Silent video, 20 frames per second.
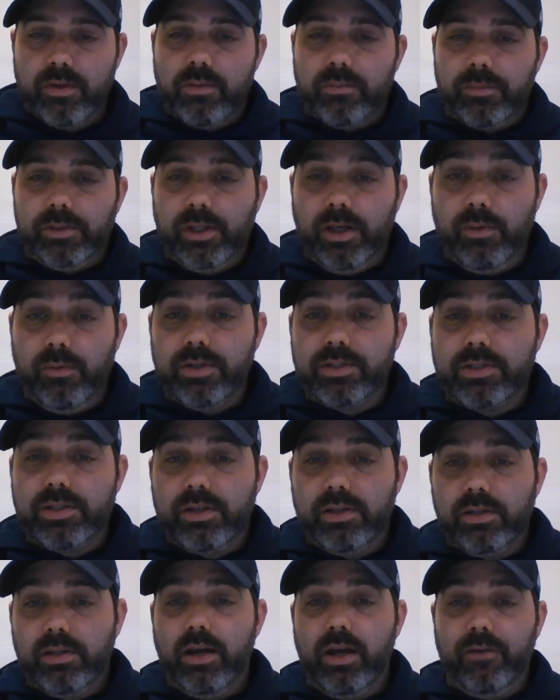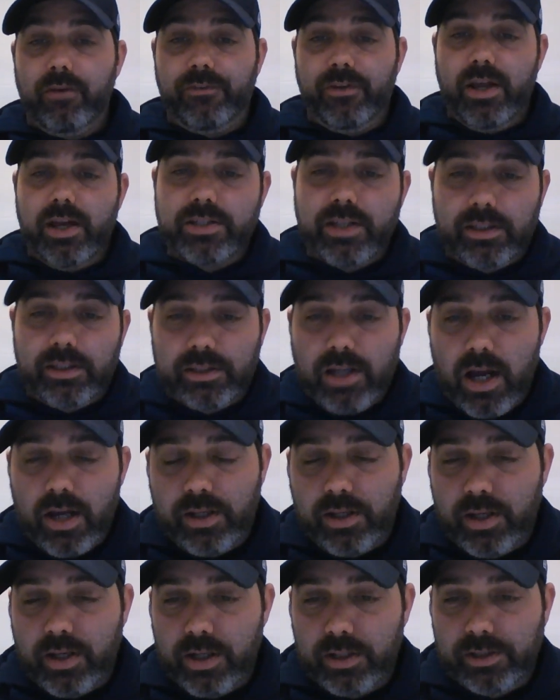But anyways, if you guys like the
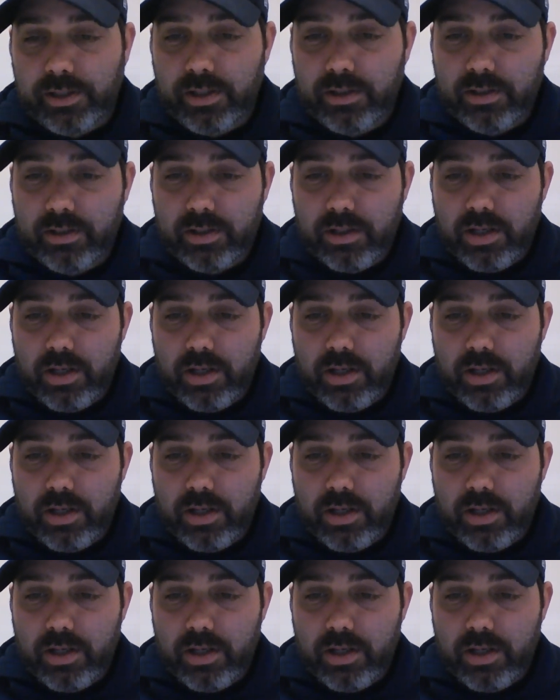hockey content,